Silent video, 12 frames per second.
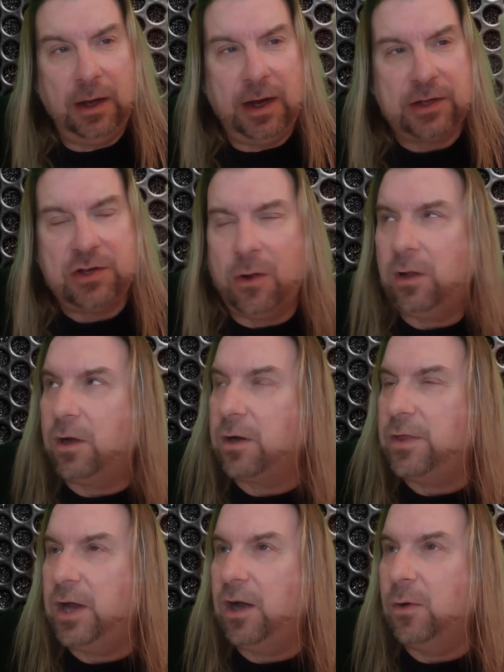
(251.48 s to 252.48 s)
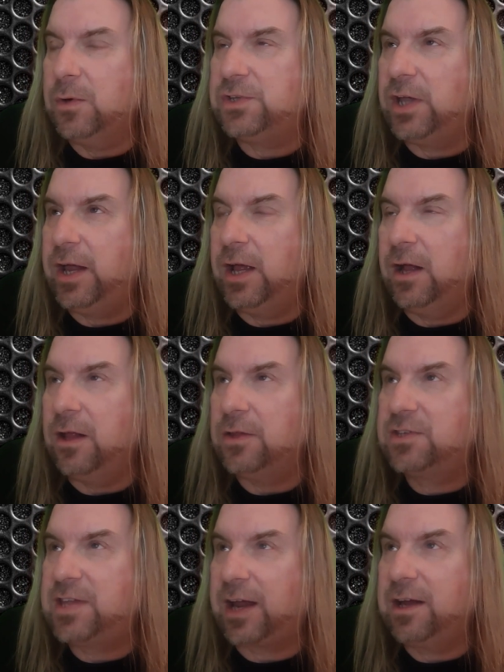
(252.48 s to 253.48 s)
It's no longer there. It was a
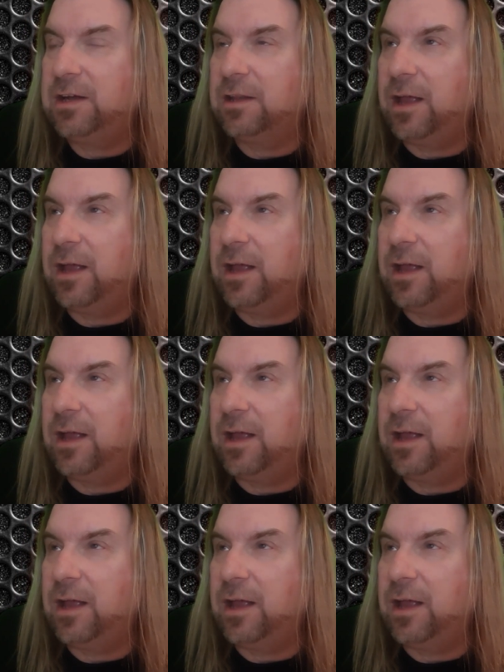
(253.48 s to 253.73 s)
second